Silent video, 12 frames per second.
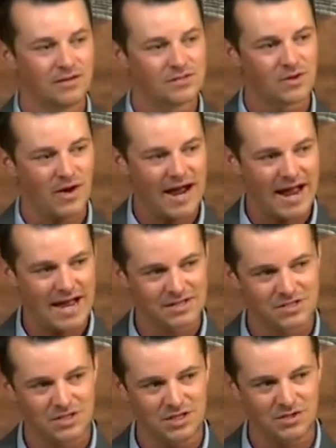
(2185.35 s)
So I
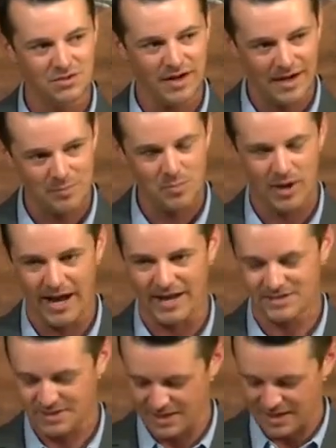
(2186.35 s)
ask you, in
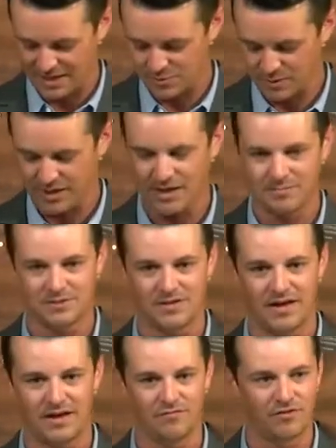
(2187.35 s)
passing, as we come to
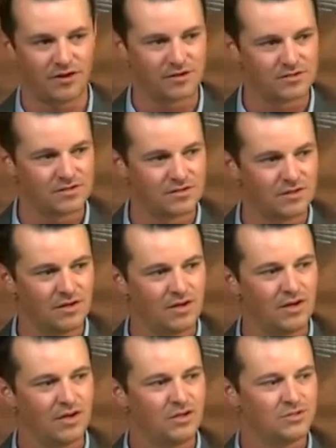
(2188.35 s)
that verse,
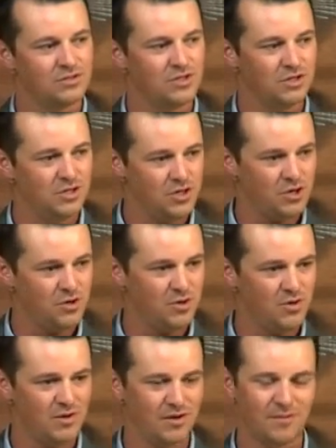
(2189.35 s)
do
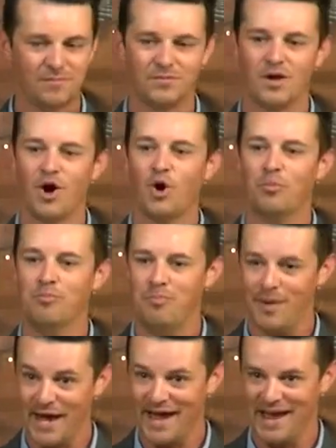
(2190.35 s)
you
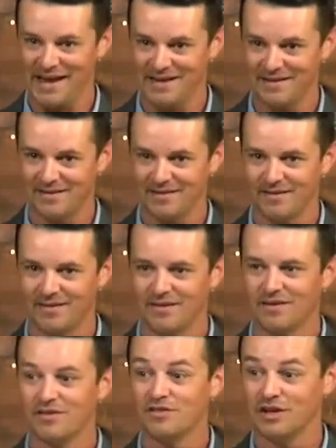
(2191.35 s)
obey
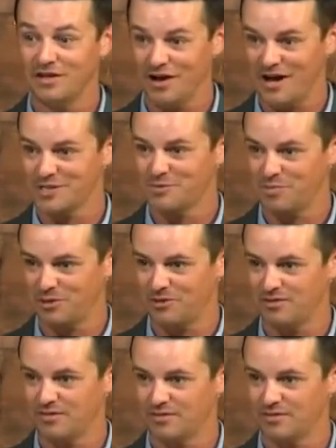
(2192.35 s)
the gospel?